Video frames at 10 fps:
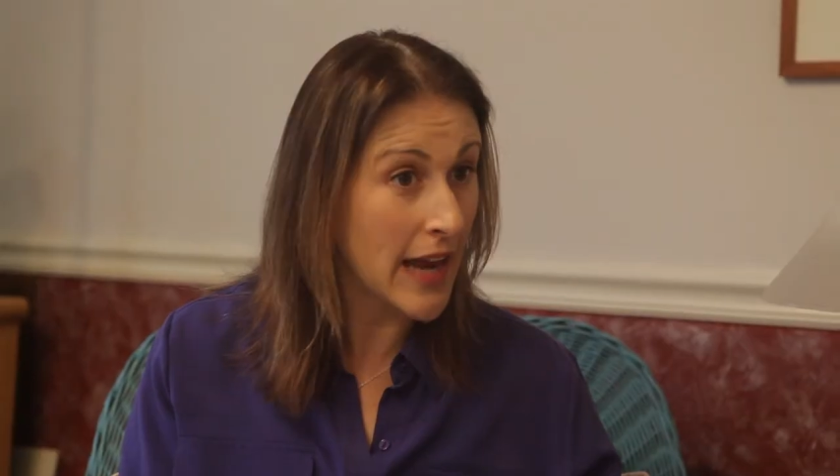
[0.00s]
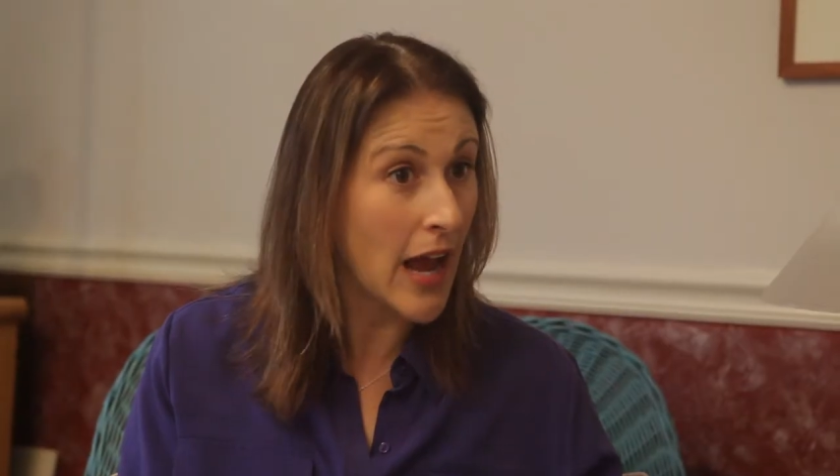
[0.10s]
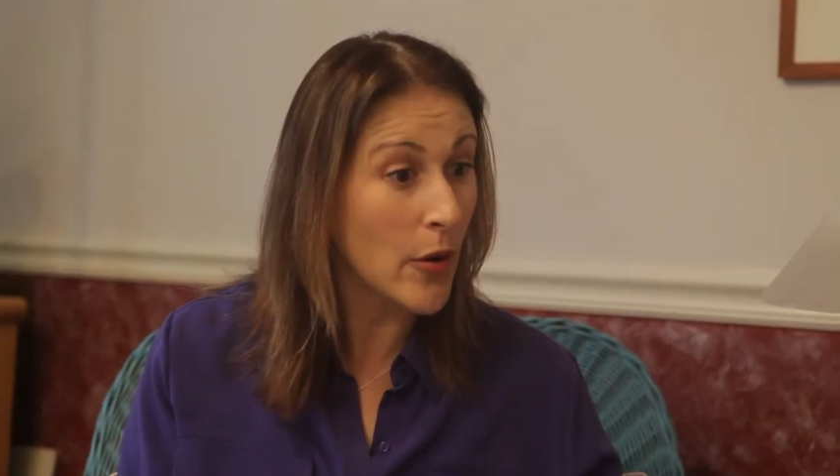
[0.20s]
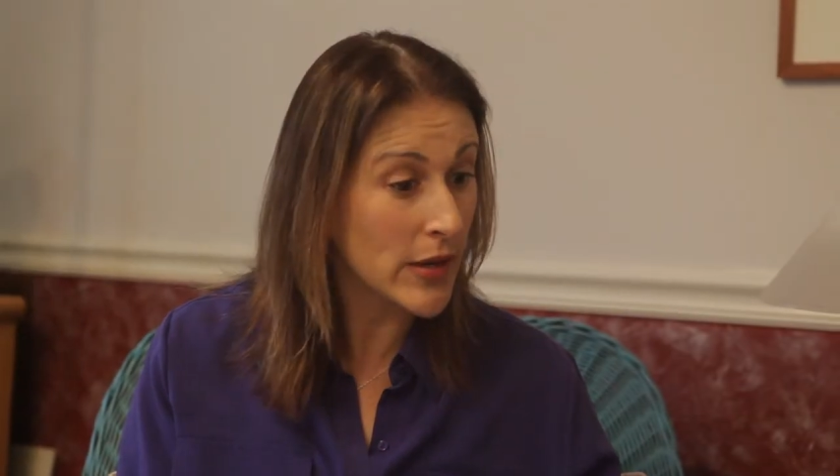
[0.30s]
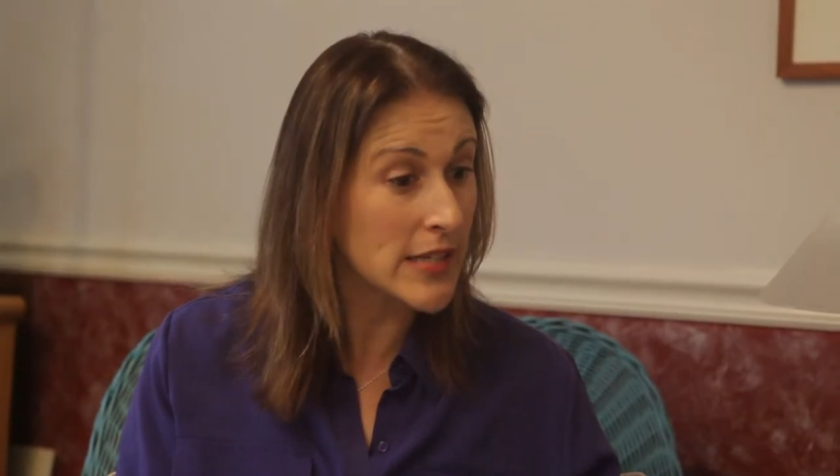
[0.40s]

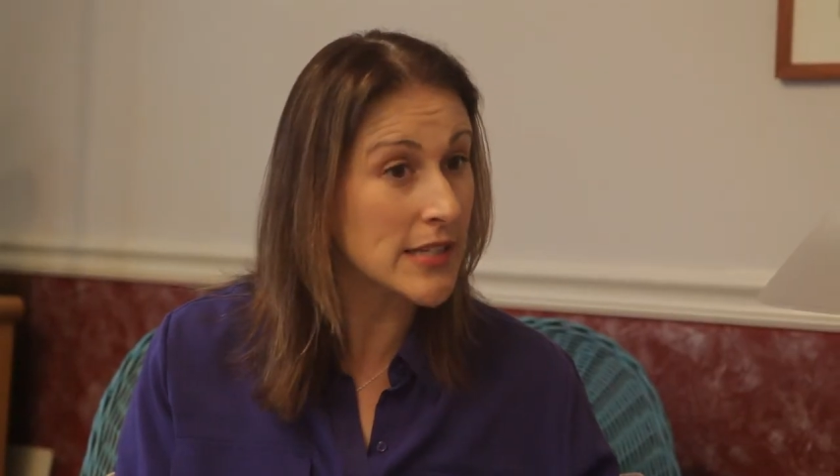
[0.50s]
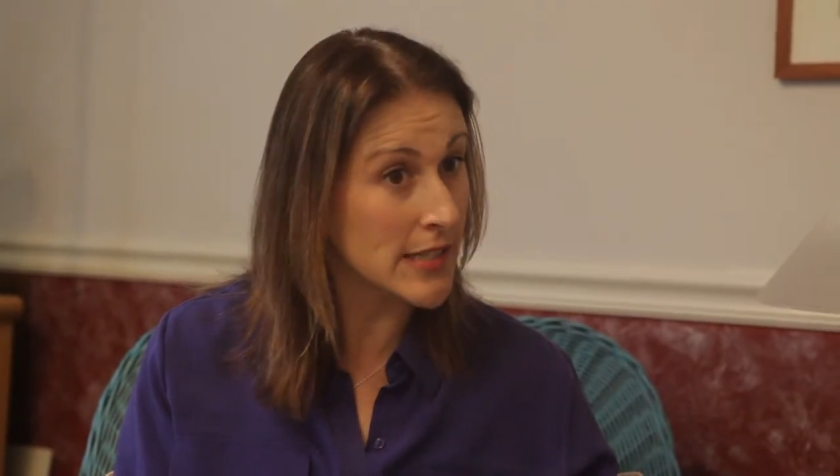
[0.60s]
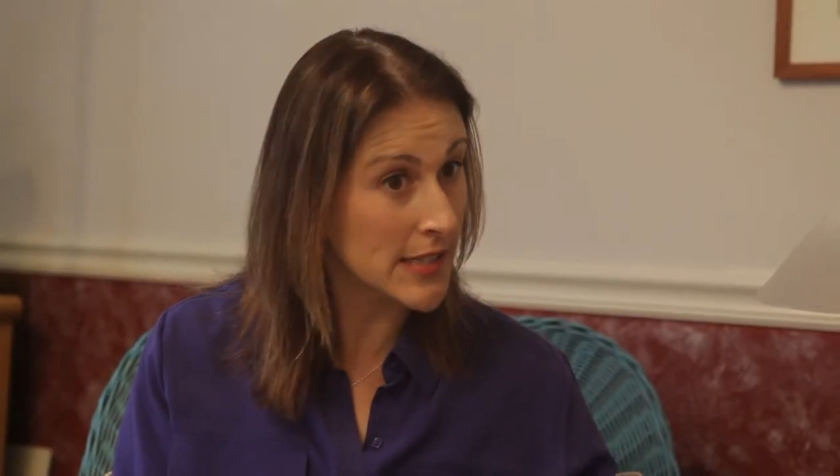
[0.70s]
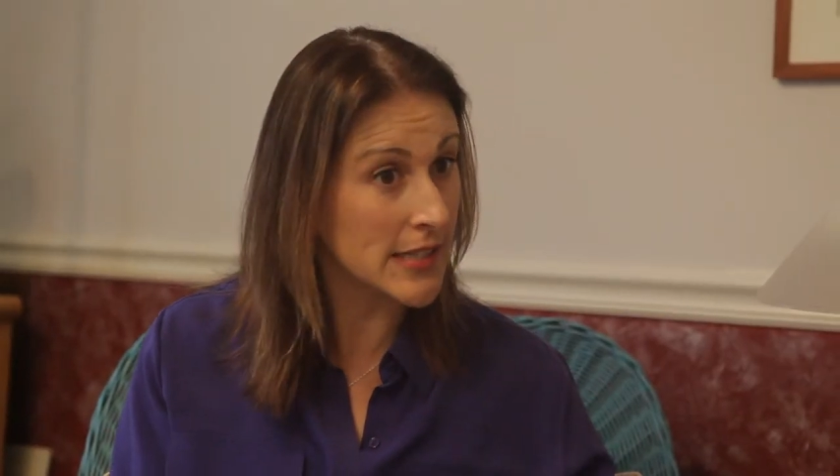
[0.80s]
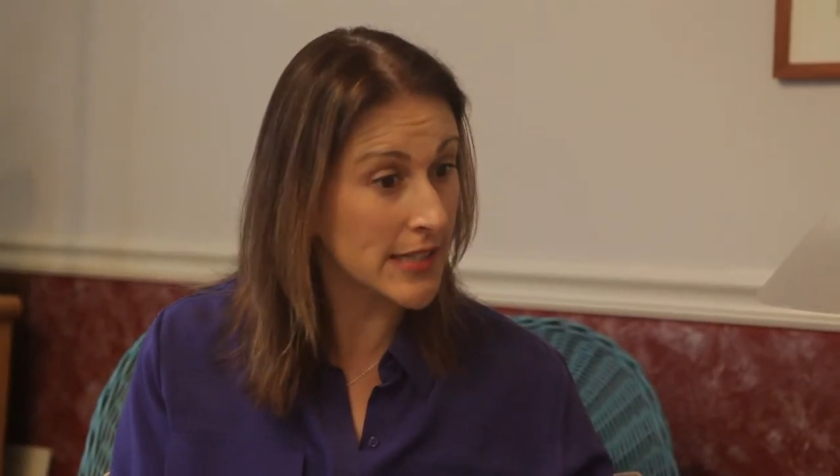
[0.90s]
now his
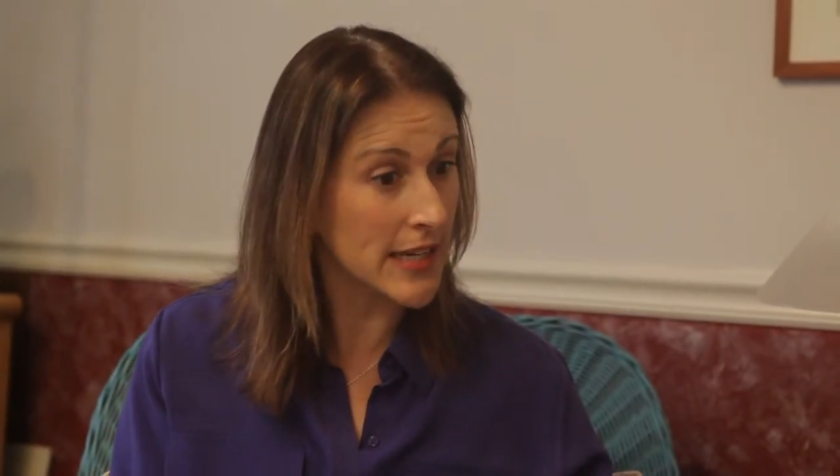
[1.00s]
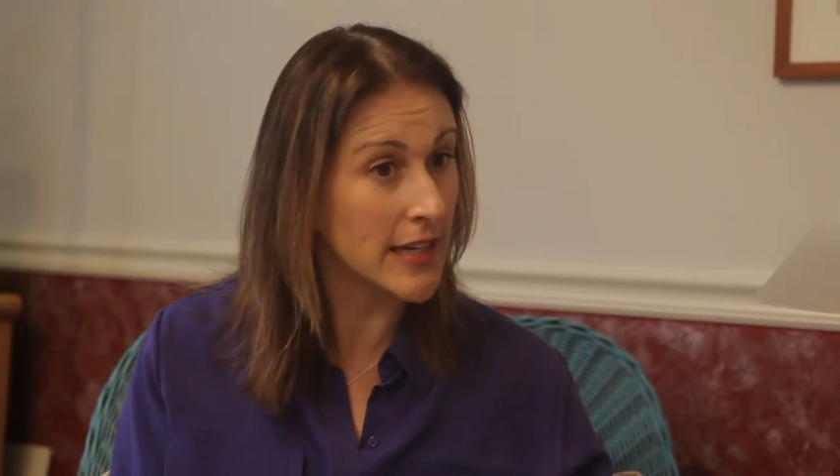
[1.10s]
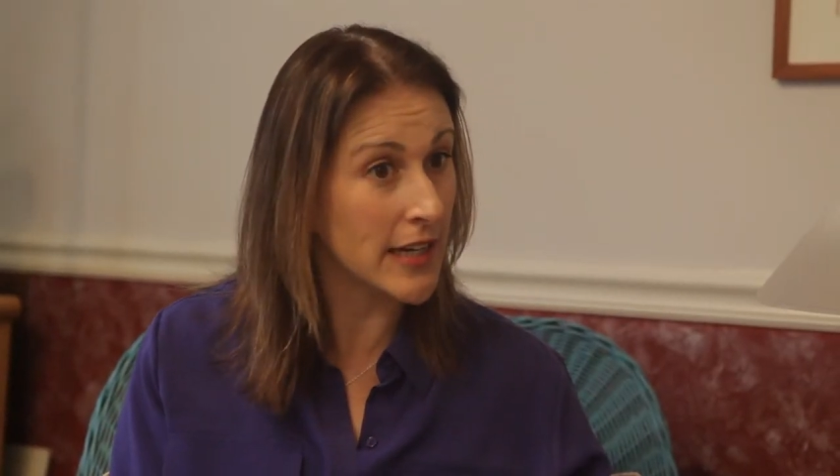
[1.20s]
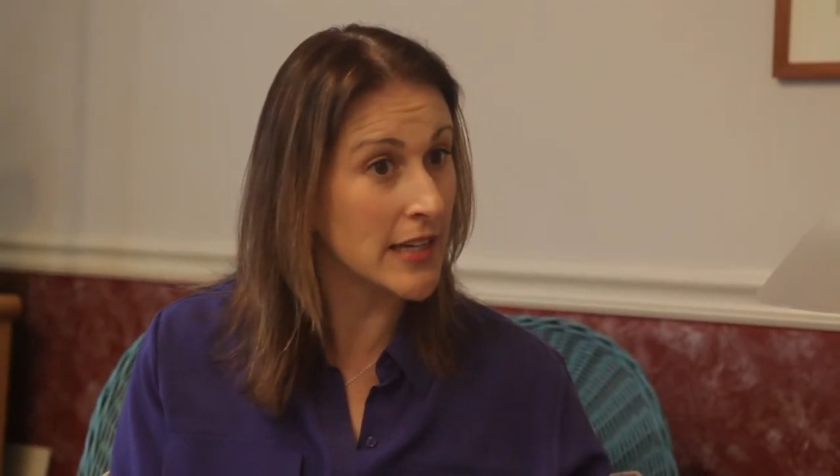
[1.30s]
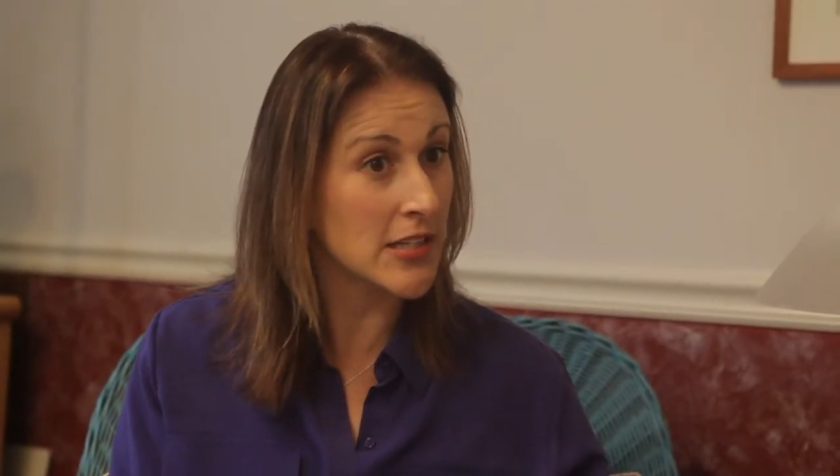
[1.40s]

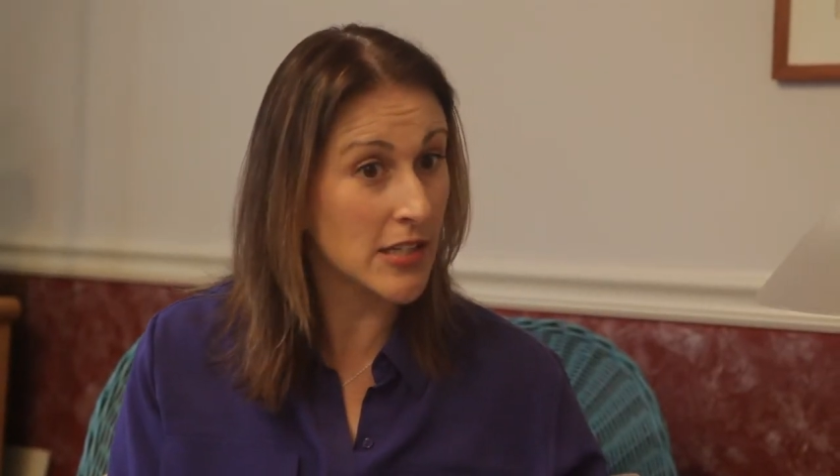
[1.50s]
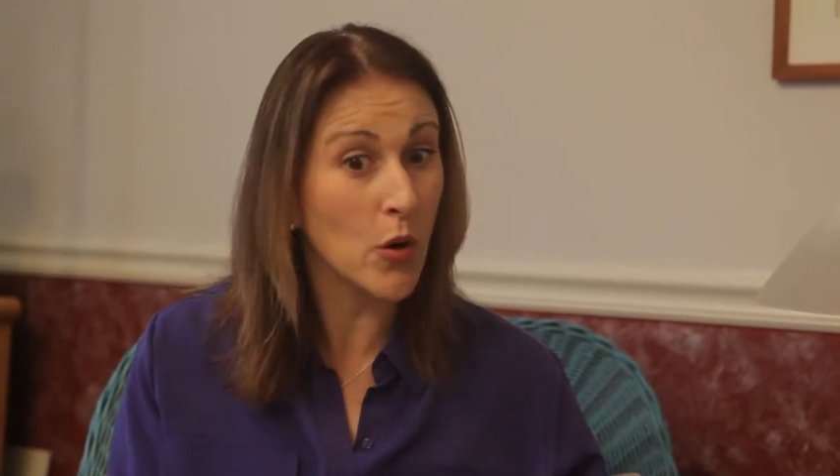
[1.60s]
assistant is